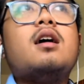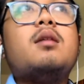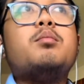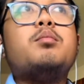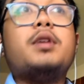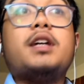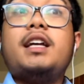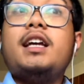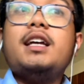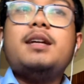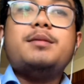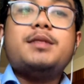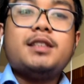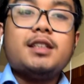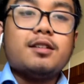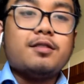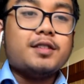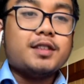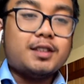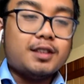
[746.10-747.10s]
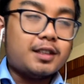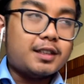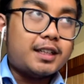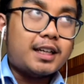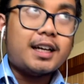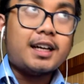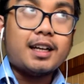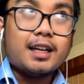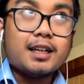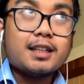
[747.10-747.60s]
But he himself is not
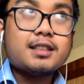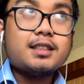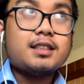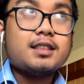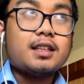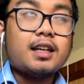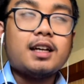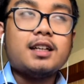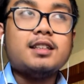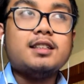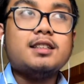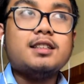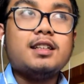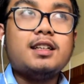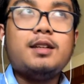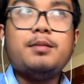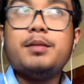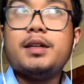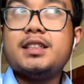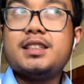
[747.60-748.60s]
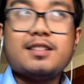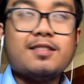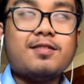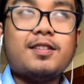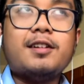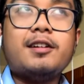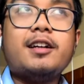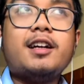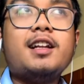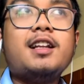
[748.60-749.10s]
there yet, and he makes it
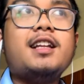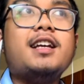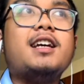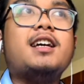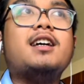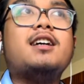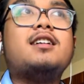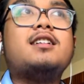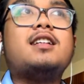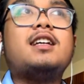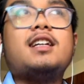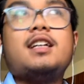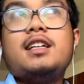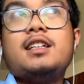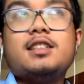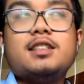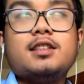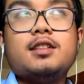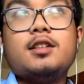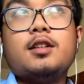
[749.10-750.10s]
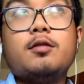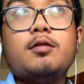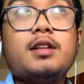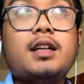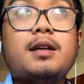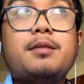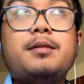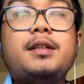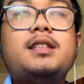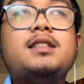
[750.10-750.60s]
very clear that he doesn't know what
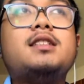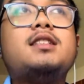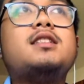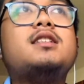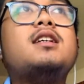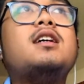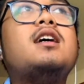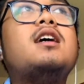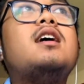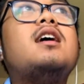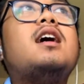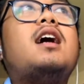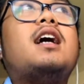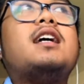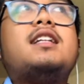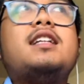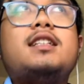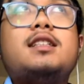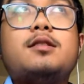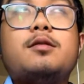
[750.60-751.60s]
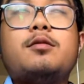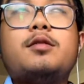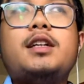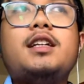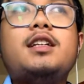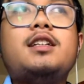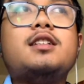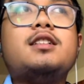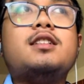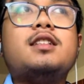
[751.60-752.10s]
that means. I think it's a really
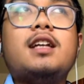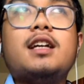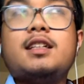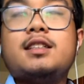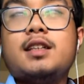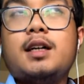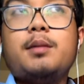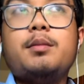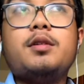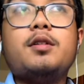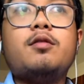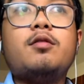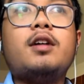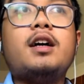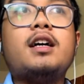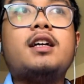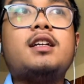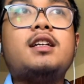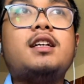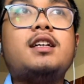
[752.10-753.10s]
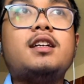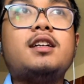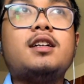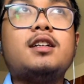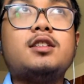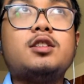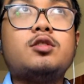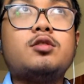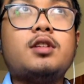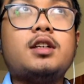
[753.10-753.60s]
good example of where Kierkegaard
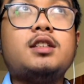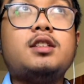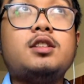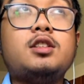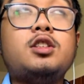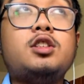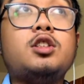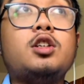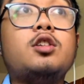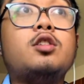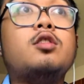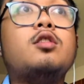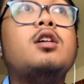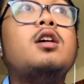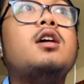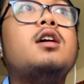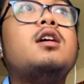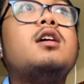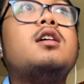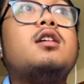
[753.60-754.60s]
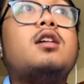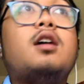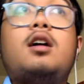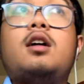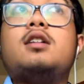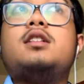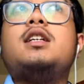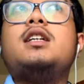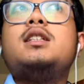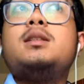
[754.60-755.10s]
is trying to show uh,
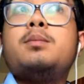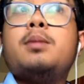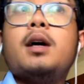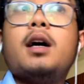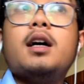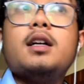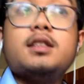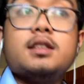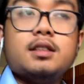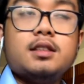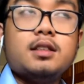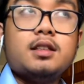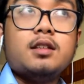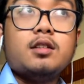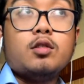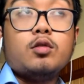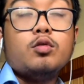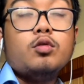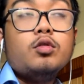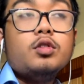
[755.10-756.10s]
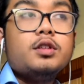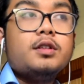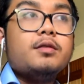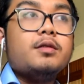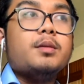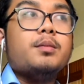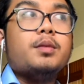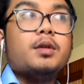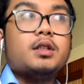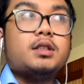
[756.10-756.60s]
this person, the author of the
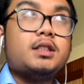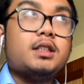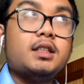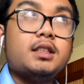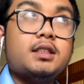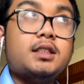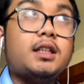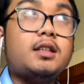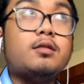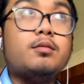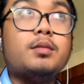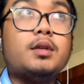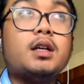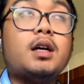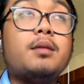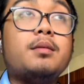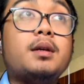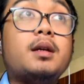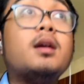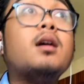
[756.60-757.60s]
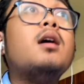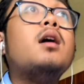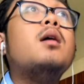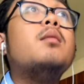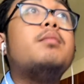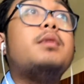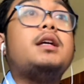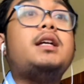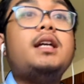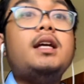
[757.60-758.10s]
book's in a state of becoming,
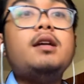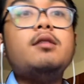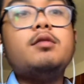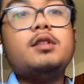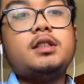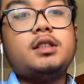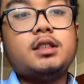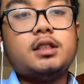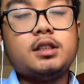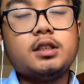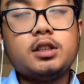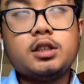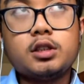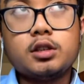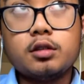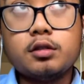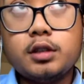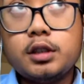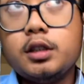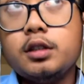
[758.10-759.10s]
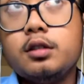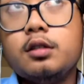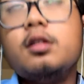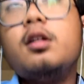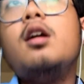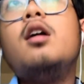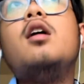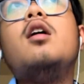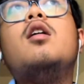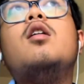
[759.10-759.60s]
but he wishes to show you
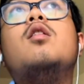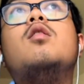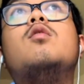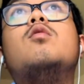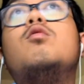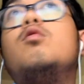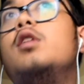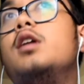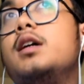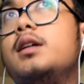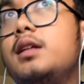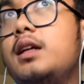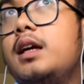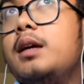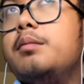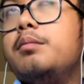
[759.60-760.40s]
what it